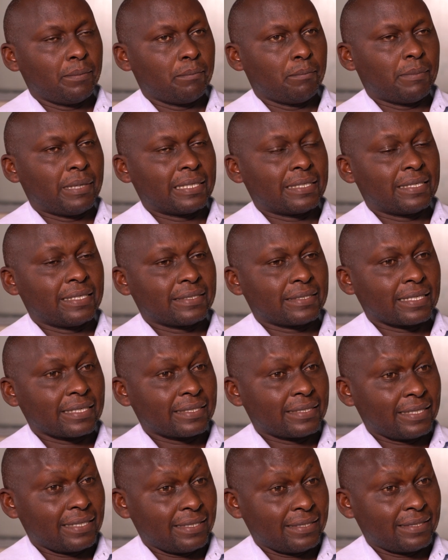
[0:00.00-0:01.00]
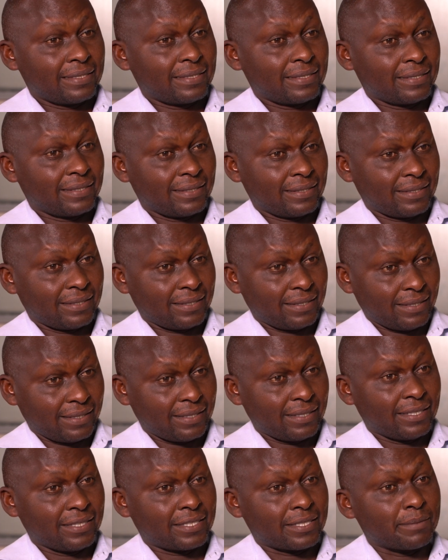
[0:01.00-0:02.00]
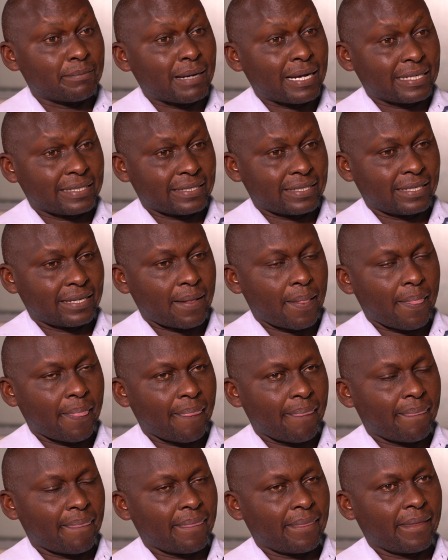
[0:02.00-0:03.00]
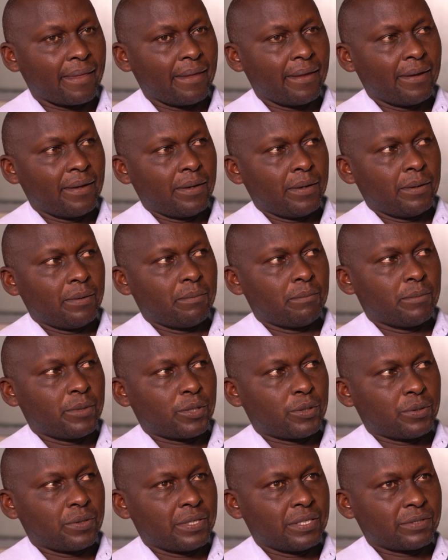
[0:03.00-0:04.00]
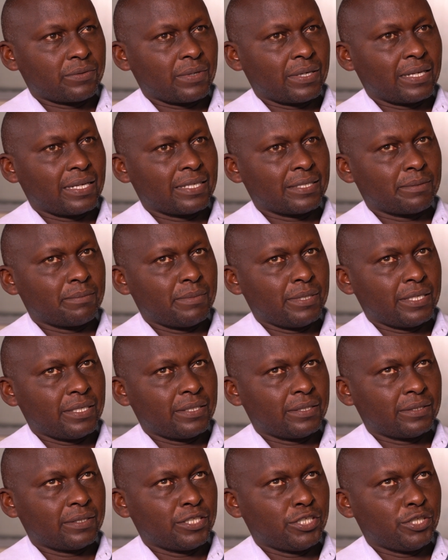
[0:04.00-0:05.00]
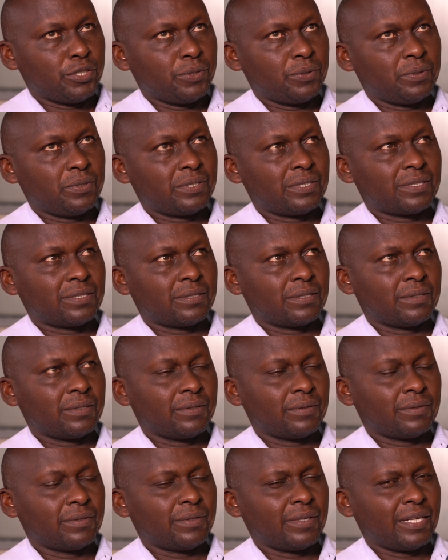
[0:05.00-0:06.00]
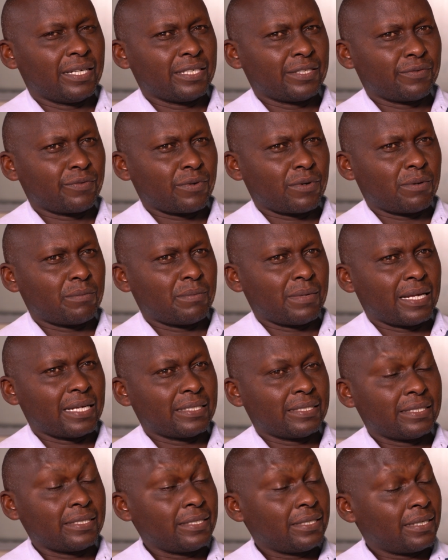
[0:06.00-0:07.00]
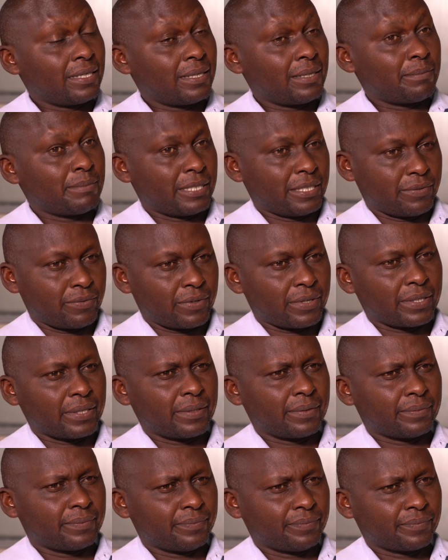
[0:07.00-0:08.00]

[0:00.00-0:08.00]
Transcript: But the success is immense, because this one has been in use as from last year, but one.